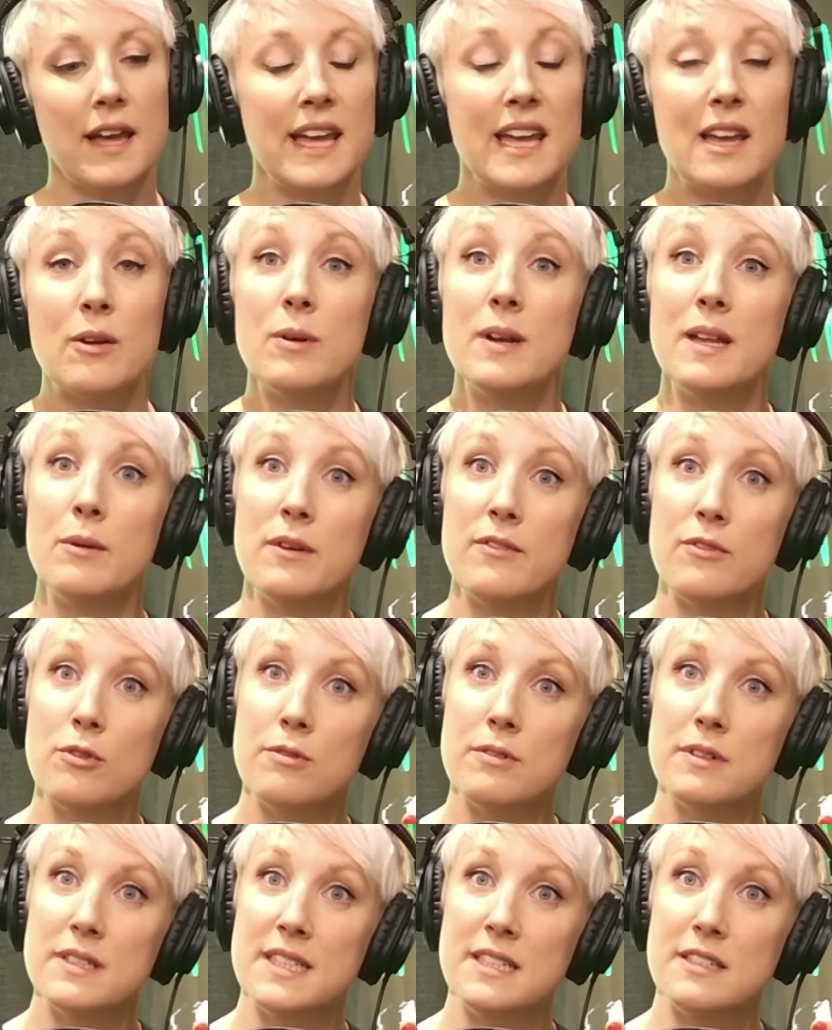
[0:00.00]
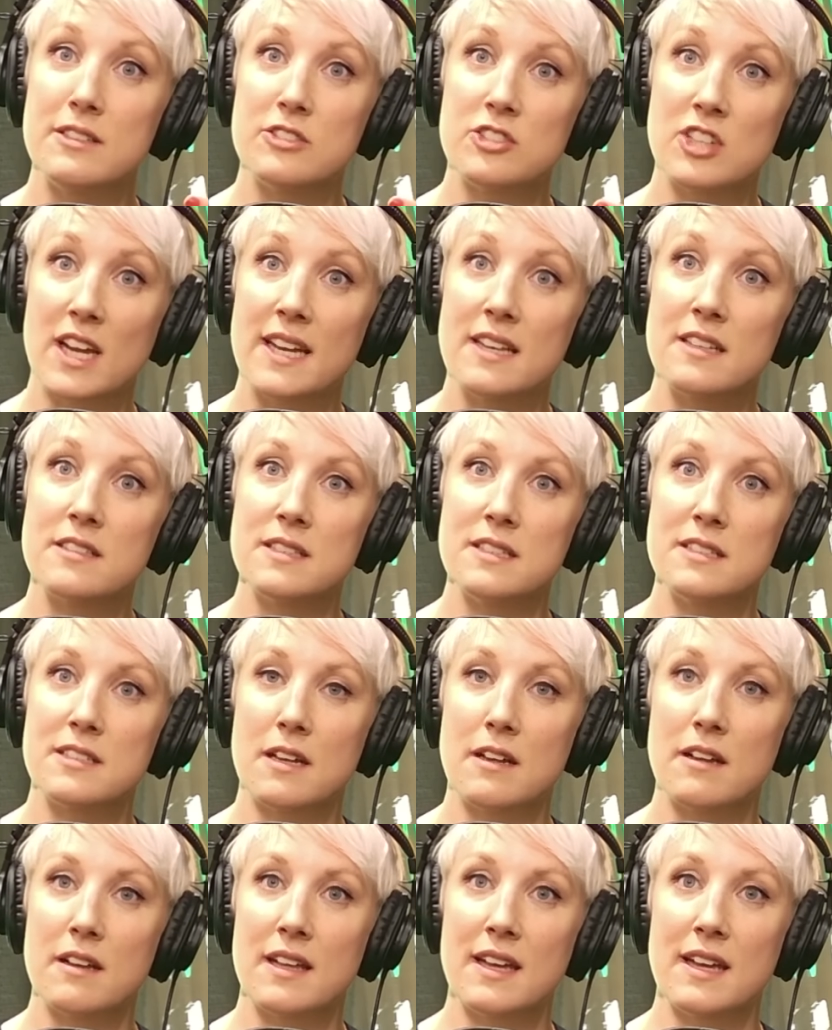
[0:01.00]
Equally, we've already changed the
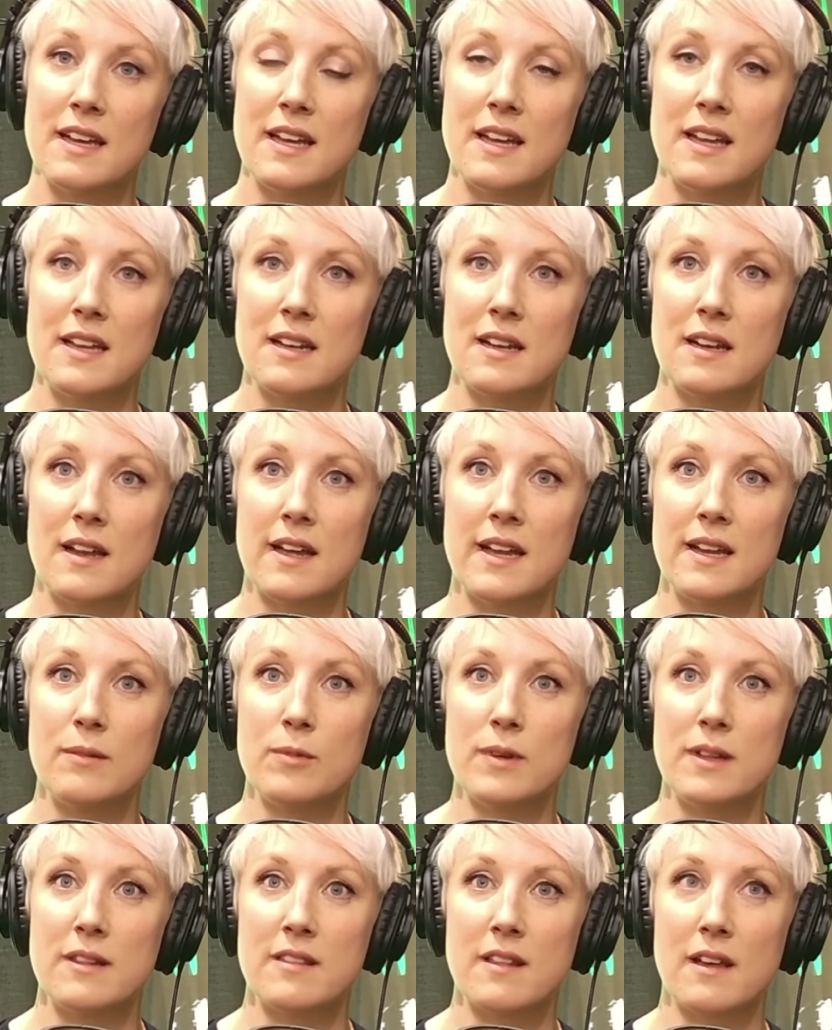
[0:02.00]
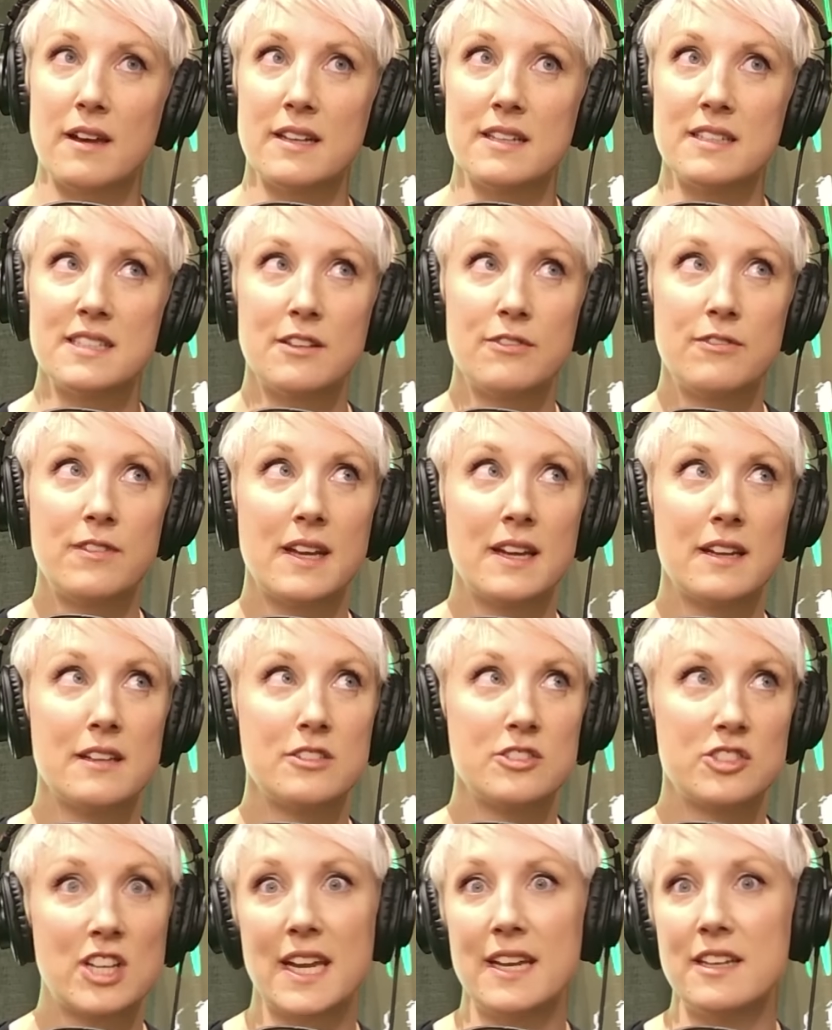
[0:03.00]
target in line with scientific
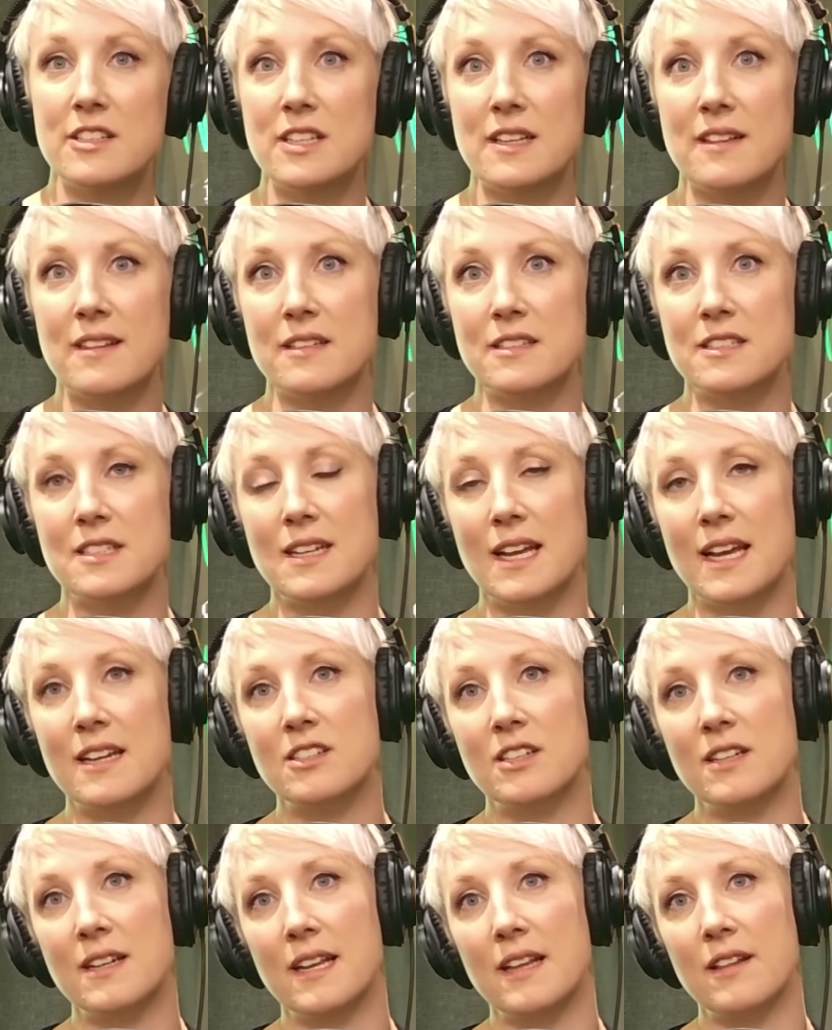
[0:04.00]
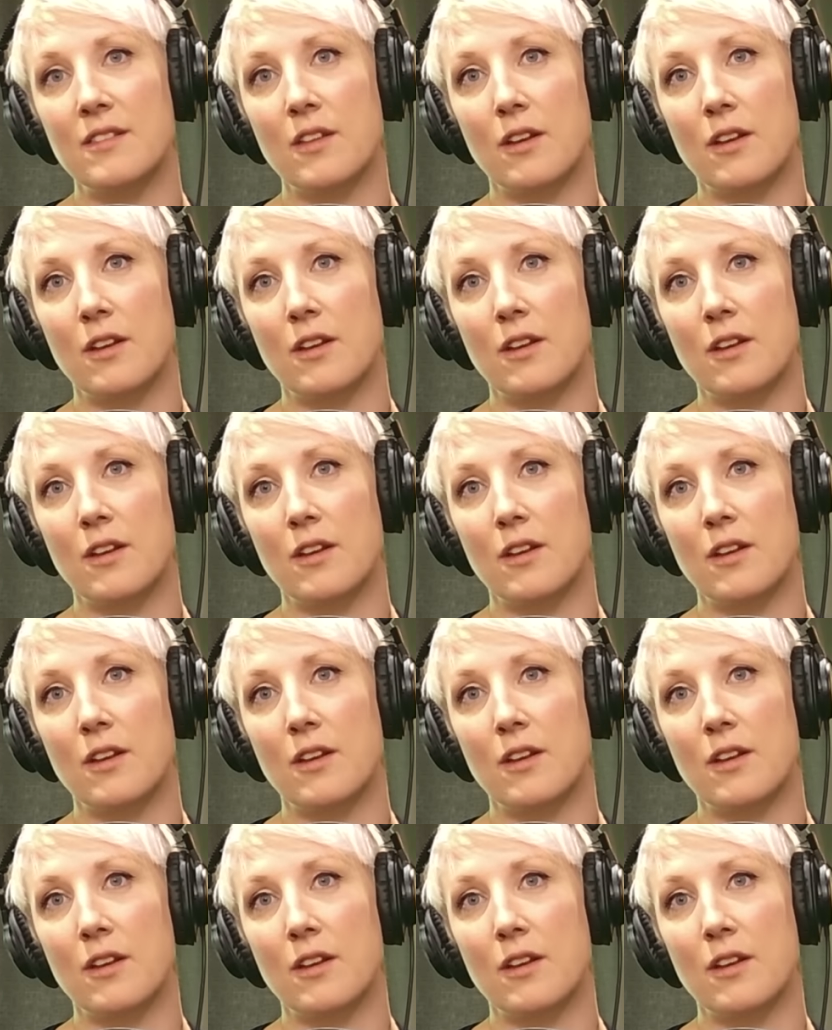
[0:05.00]
changes internationally.